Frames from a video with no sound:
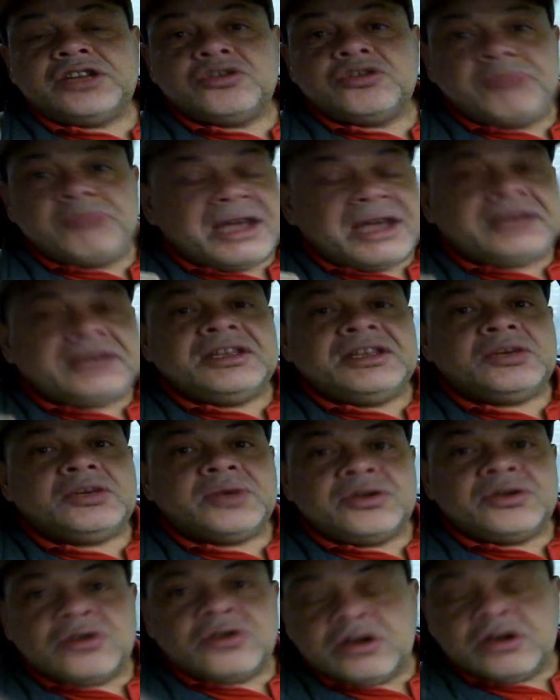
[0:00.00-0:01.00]
you might need
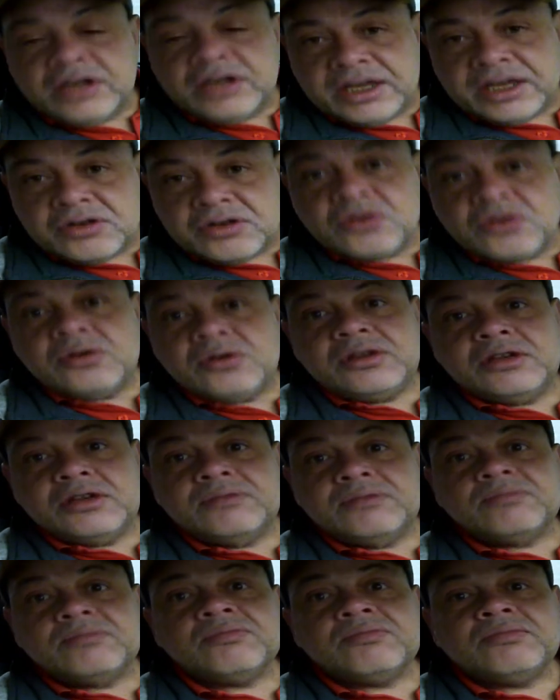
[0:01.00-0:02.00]
when you're gonna get
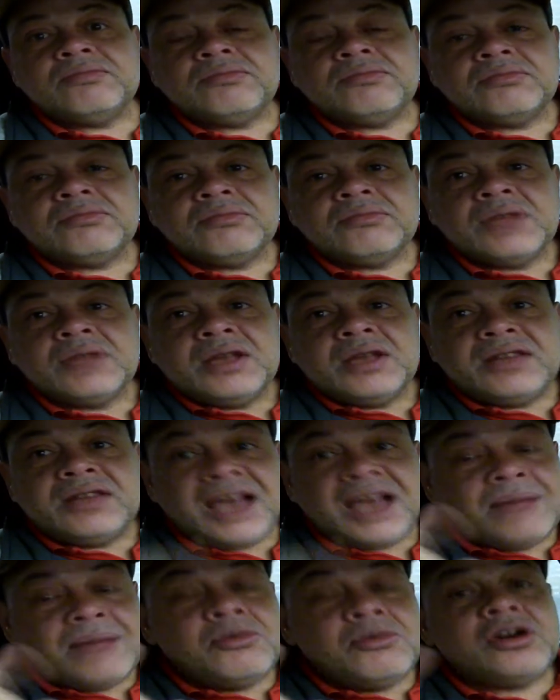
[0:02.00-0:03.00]
older
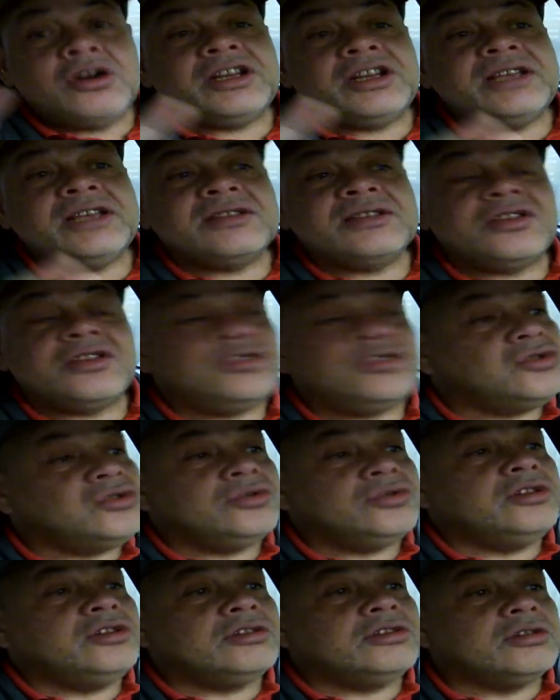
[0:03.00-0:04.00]
there are more things that you
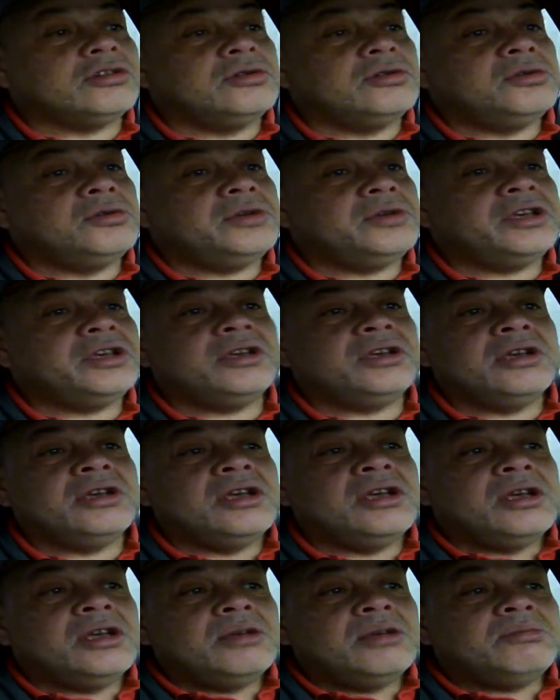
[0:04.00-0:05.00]
should not throw away
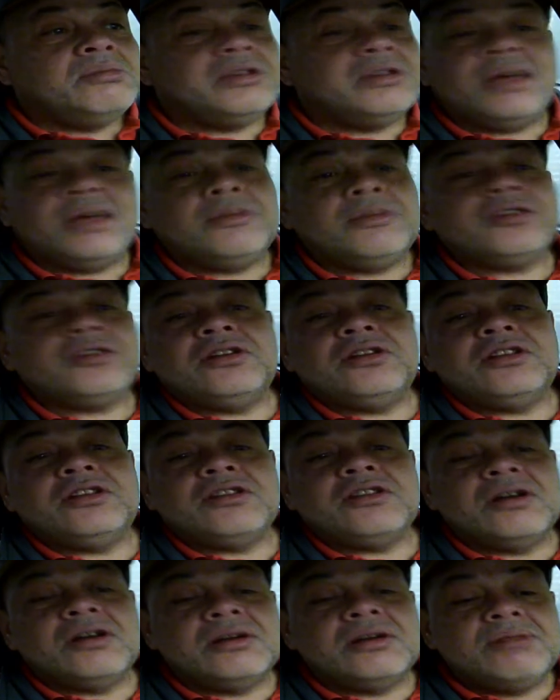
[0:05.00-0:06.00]
but I'm not gonna
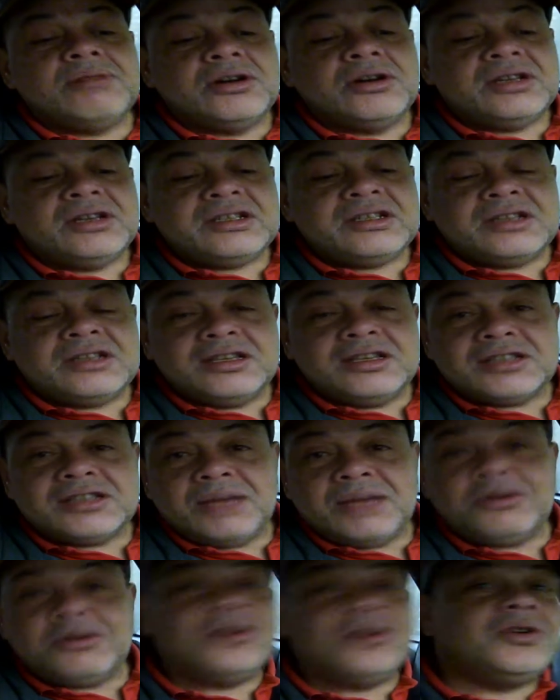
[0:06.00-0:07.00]
talk about these things.
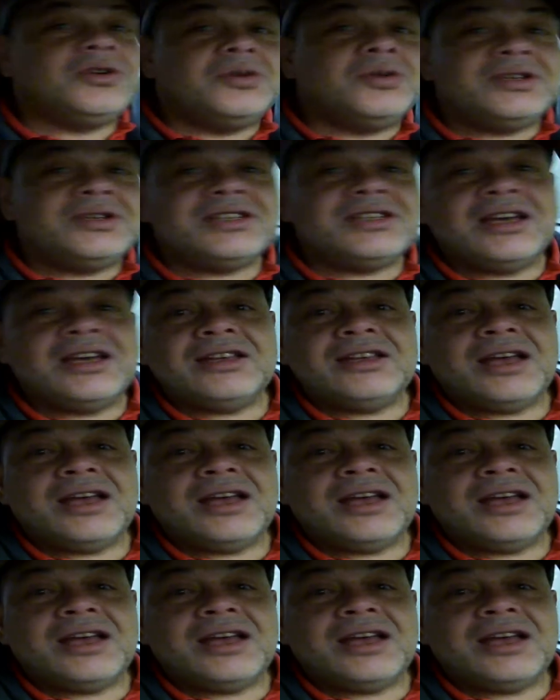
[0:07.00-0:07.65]
I'm gonna go inside.